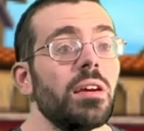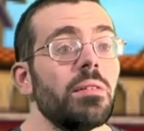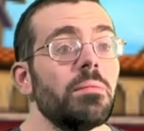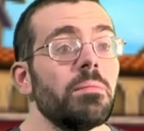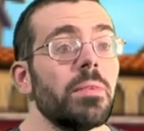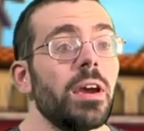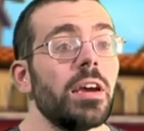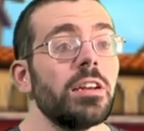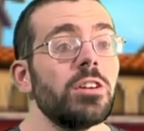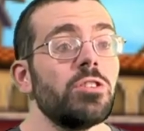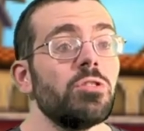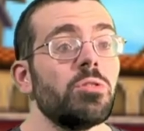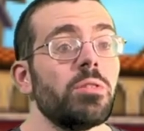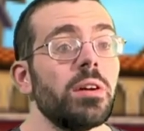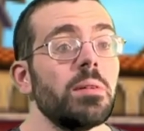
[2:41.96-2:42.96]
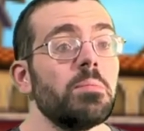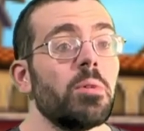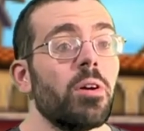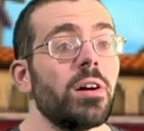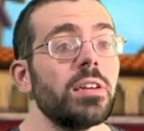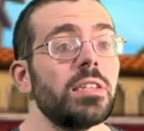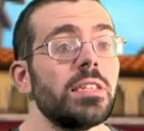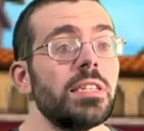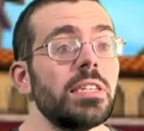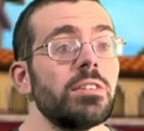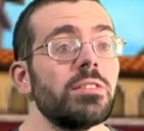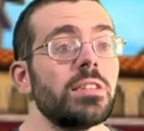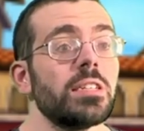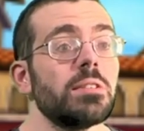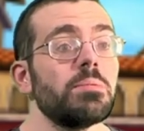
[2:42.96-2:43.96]
mandatory boss
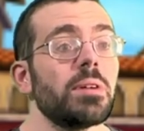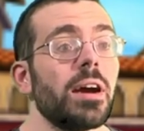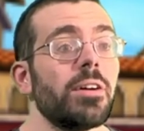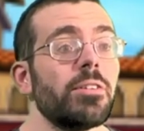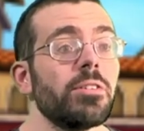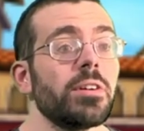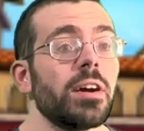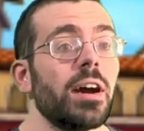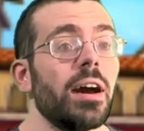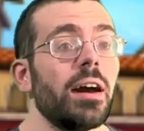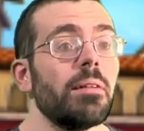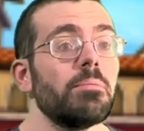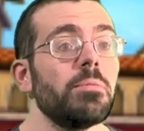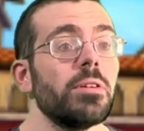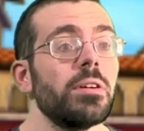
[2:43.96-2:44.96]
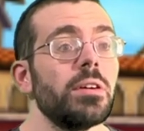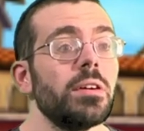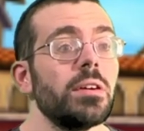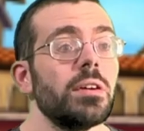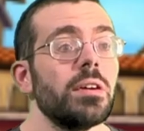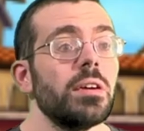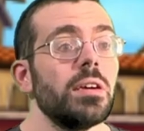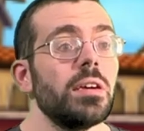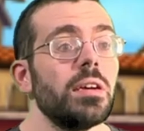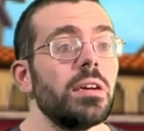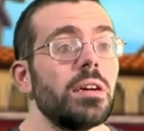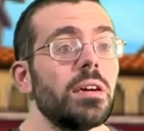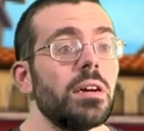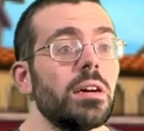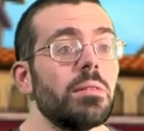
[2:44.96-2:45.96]
steals the Spiral Cup
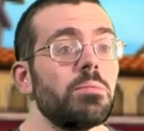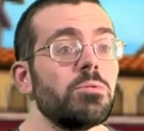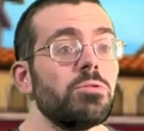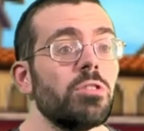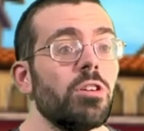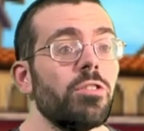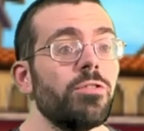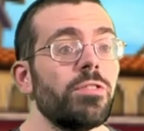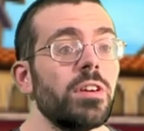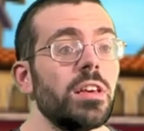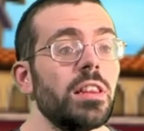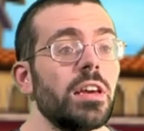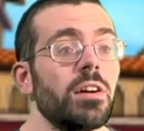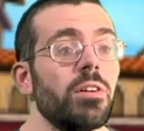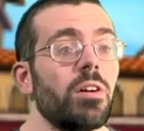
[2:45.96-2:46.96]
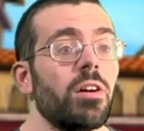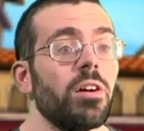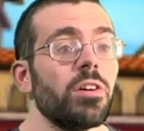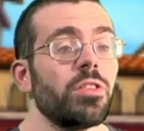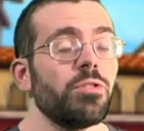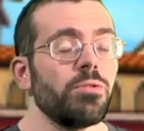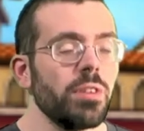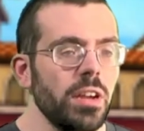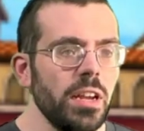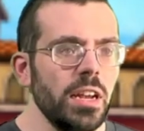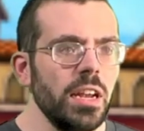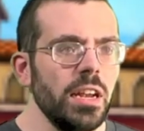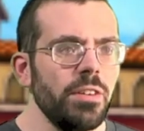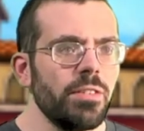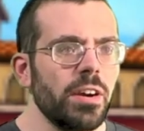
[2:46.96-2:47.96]
of trophy. There are
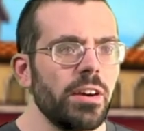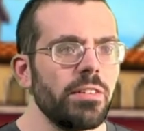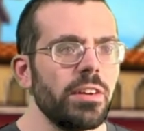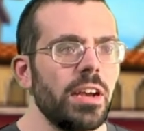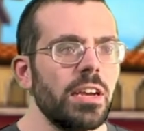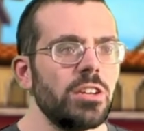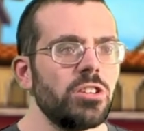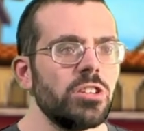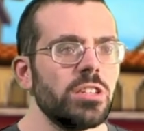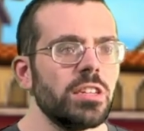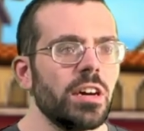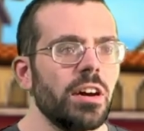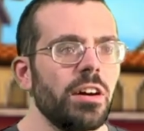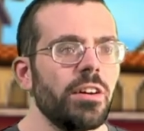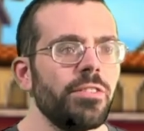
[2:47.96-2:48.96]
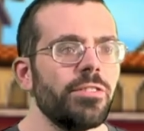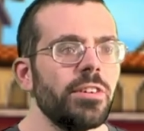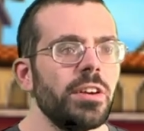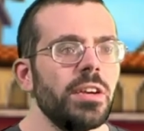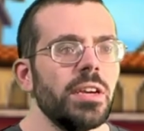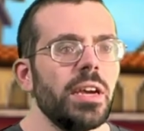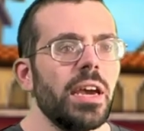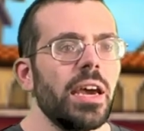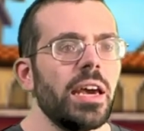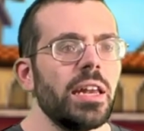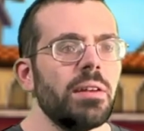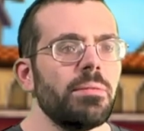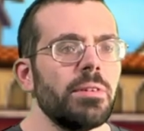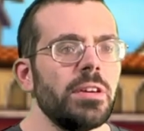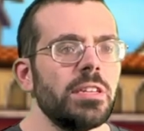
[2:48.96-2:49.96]
3 variations of
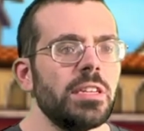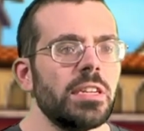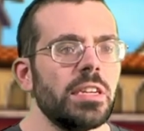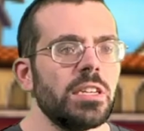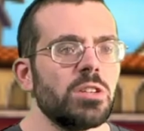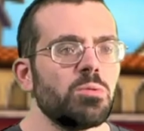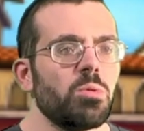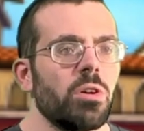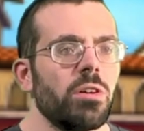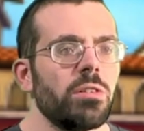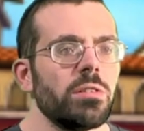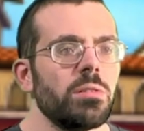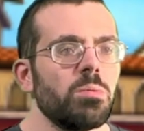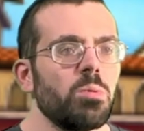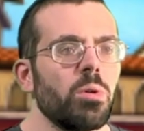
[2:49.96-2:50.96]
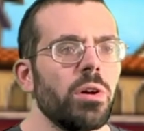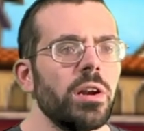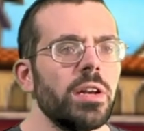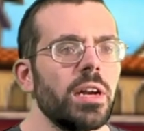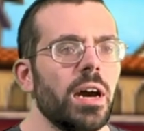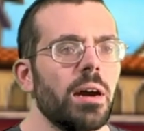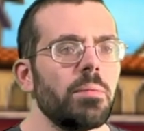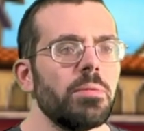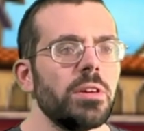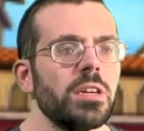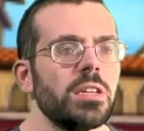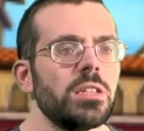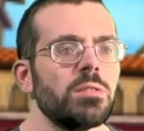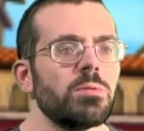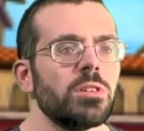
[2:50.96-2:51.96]
enemies in this world. Wood
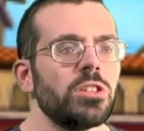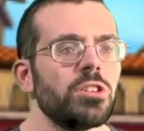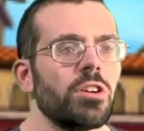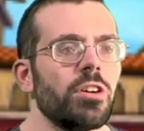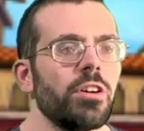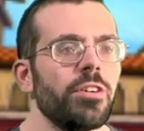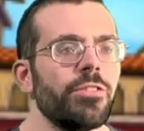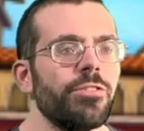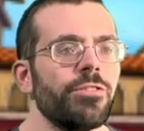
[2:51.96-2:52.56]
Goblins, which are